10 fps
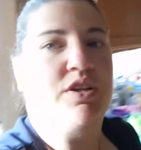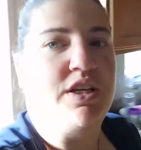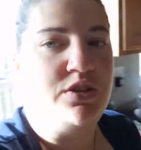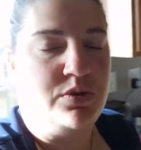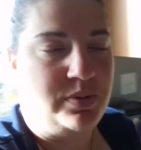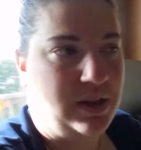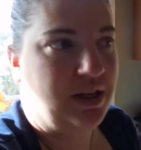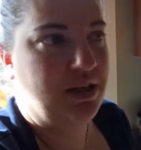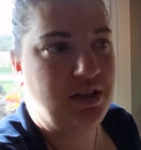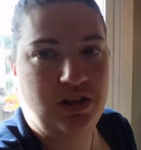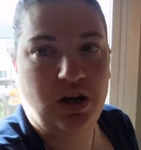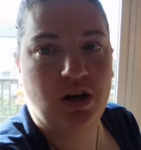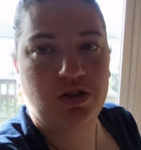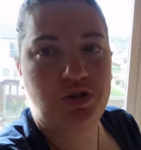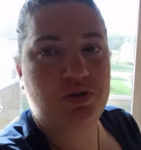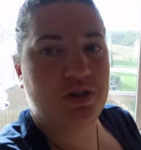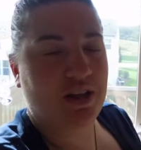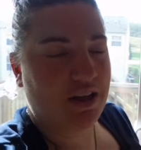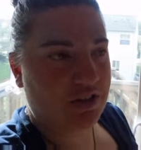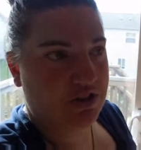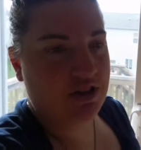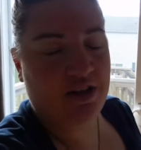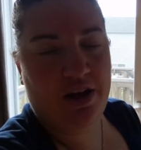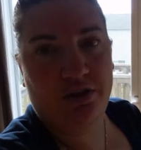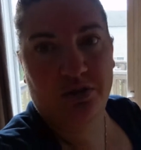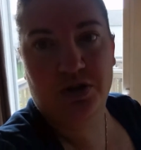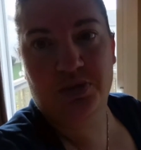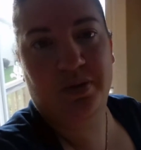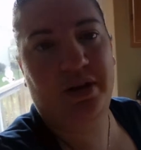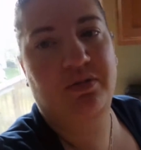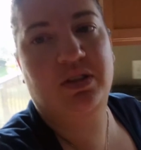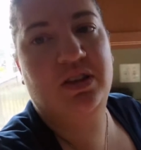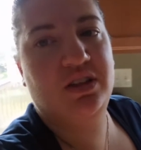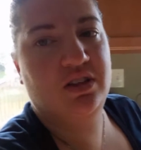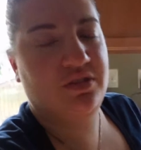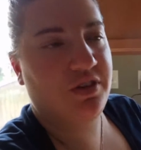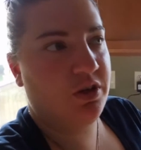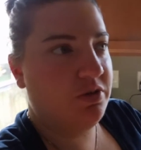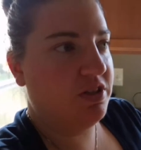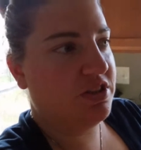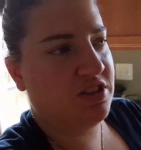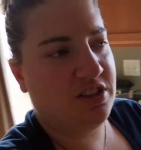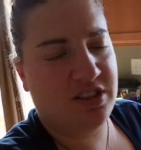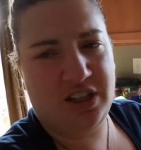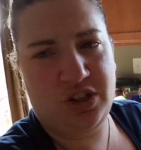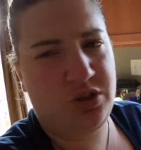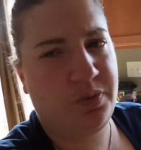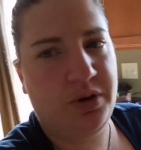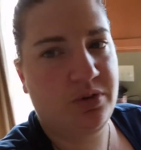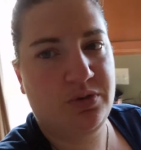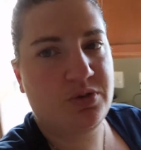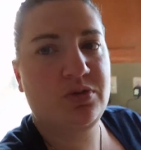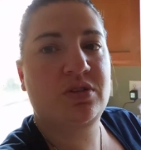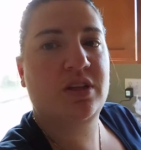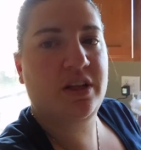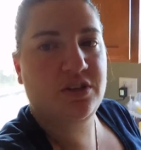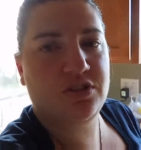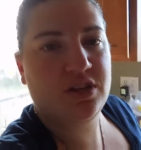the kids were playing uh, Chutes and Ladders, and now they're just playing with the figurines because it's like superhero Chutes and Ladders.